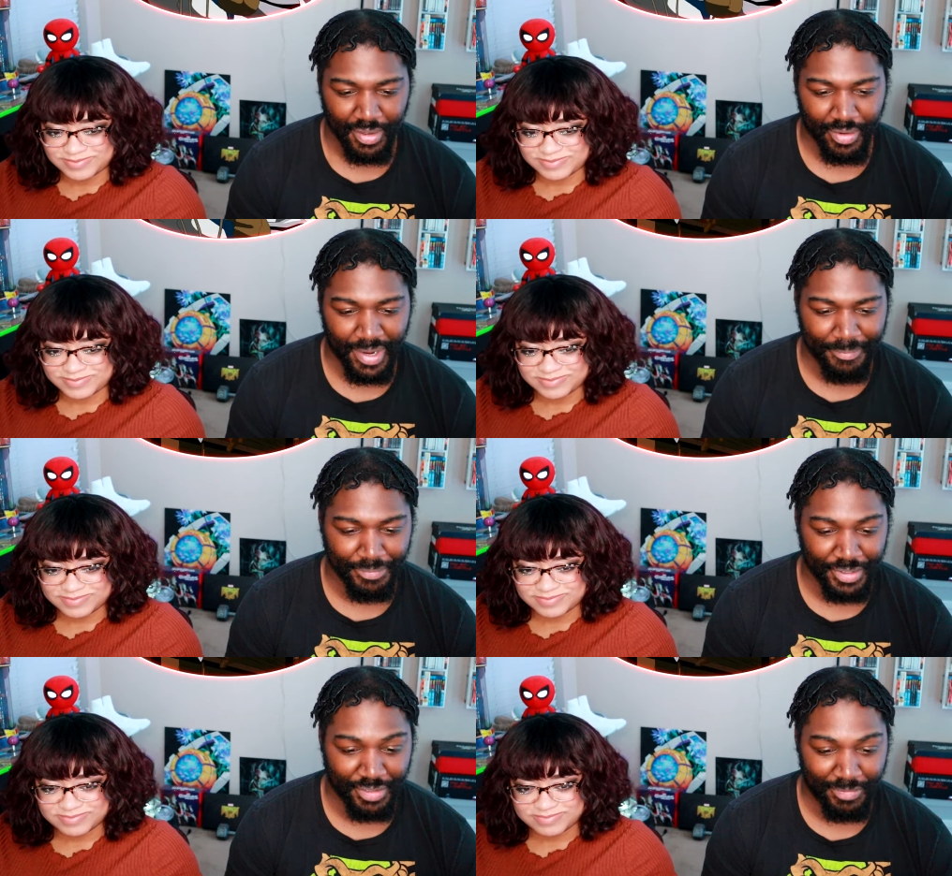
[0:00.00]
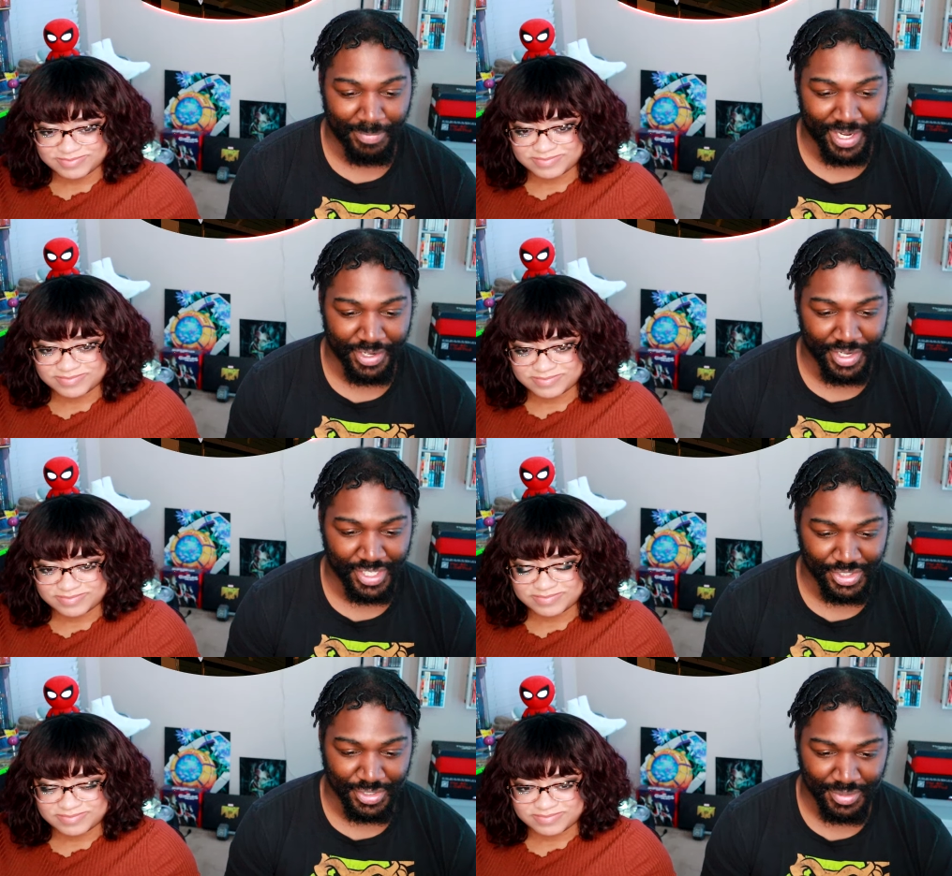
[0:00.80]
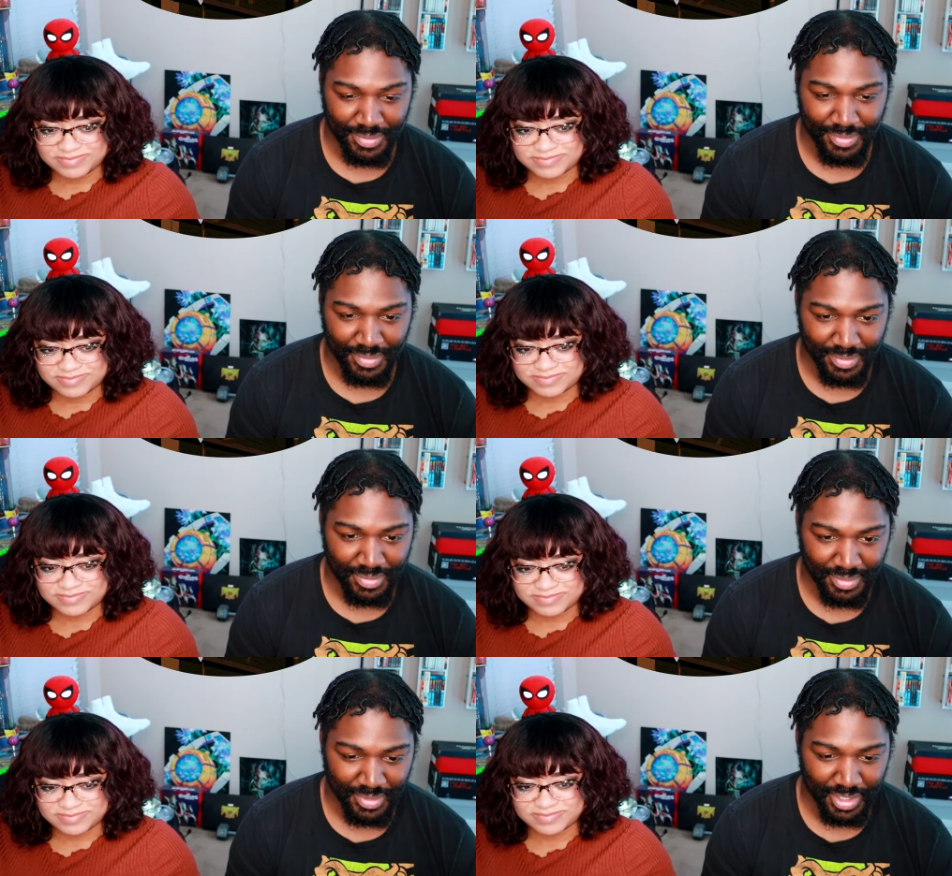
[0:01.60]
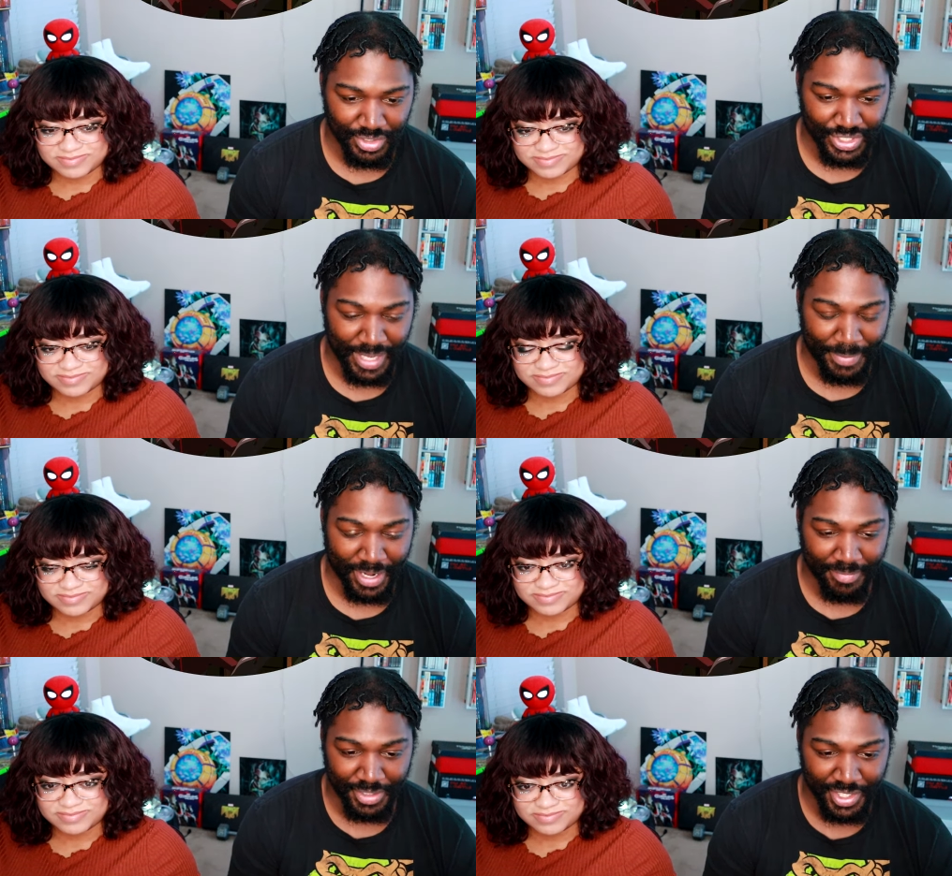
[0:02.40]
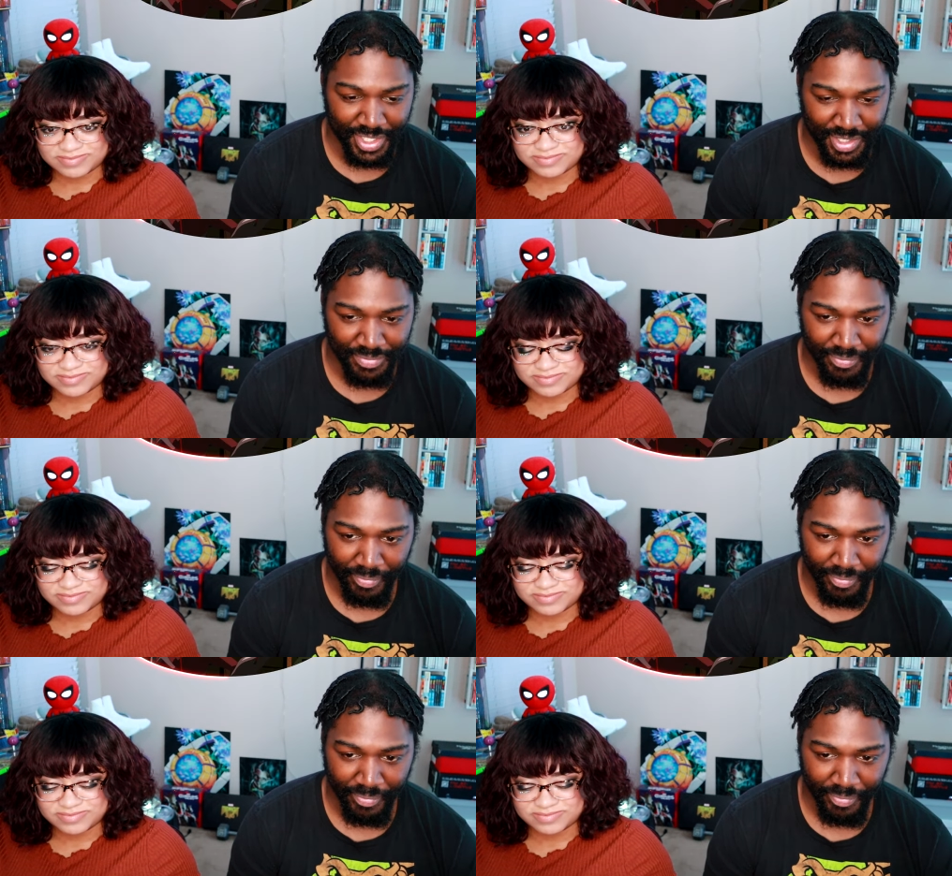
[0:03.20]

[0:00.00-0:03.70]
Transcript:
Speaker 1: Grab him by the nuts. He'll snap out of it then.